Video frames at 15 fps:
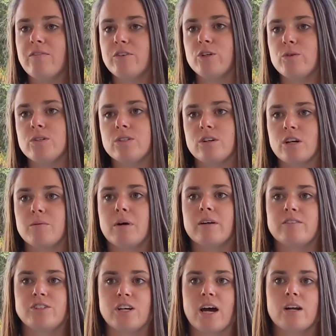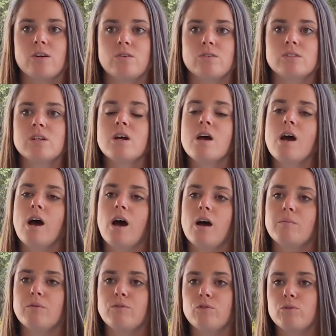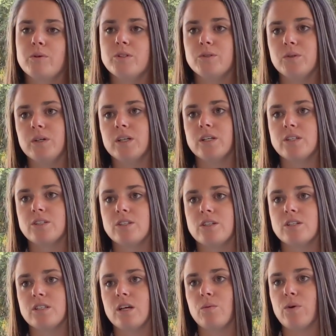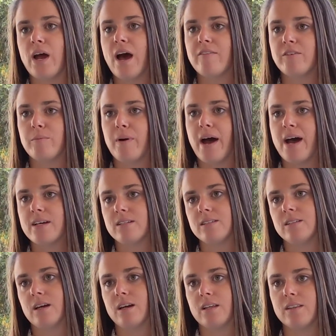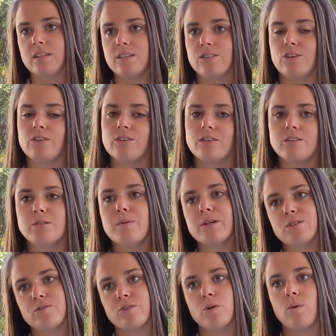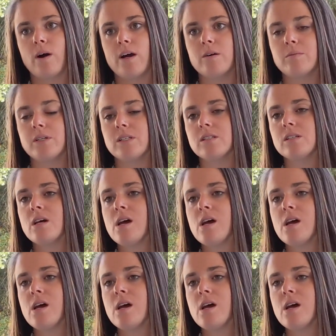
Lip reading: to do a certain amount of shadows before we do get our shirts, and we have to pass like these certain special requirements.